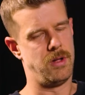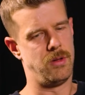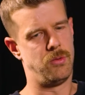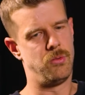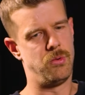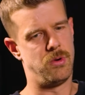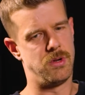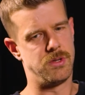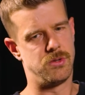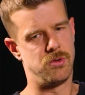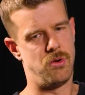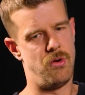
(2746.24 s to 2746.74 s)
it
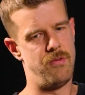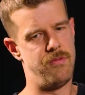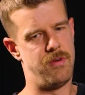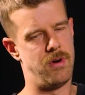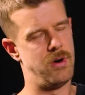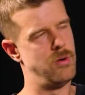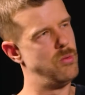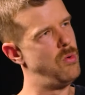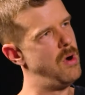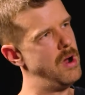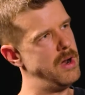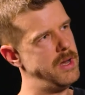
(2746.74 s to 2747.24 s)
was
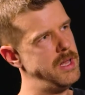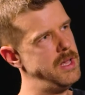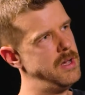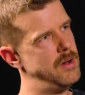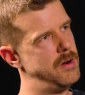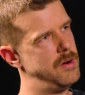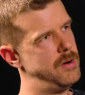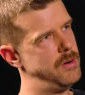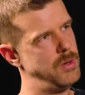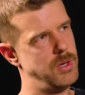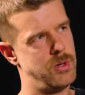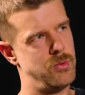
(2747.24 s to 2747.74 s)
over 1
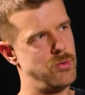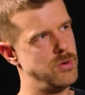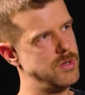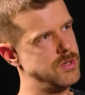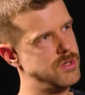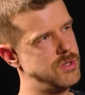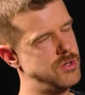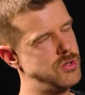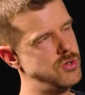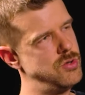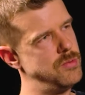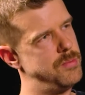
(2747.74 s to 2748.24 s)
year. It was
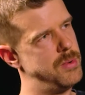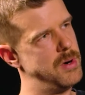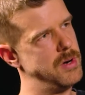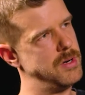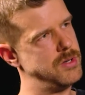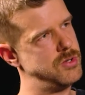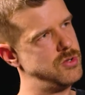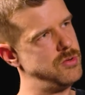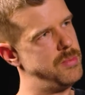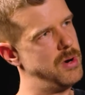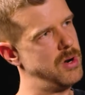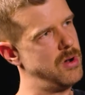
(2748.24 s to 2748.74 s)

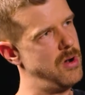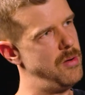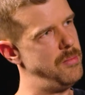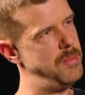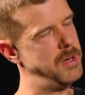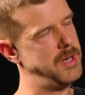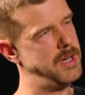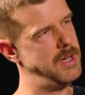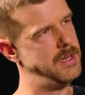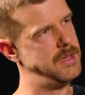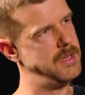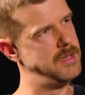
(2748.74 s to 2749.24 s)
super
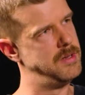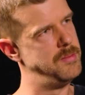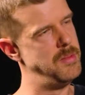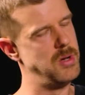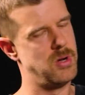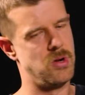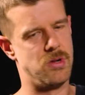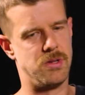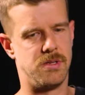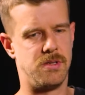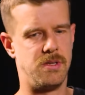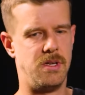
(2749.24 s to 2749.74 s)
complicated
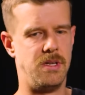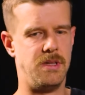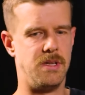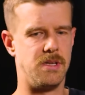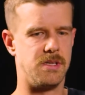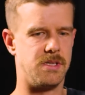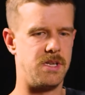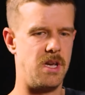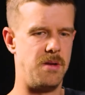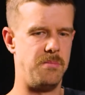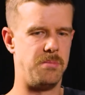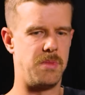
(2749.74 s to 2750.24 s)
because in the
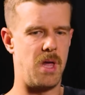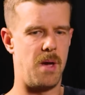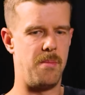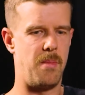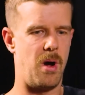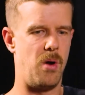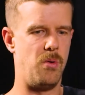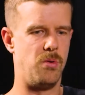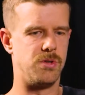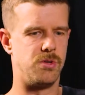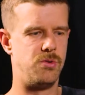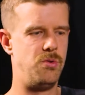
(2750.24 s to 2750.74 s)
same time
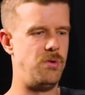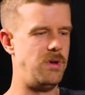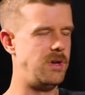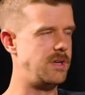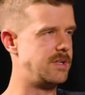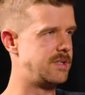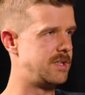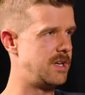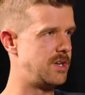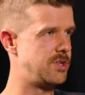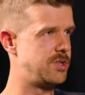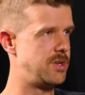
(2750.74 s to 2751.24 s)
I was doing
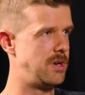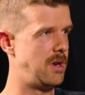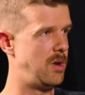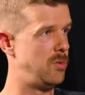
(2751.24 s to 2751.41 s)
session,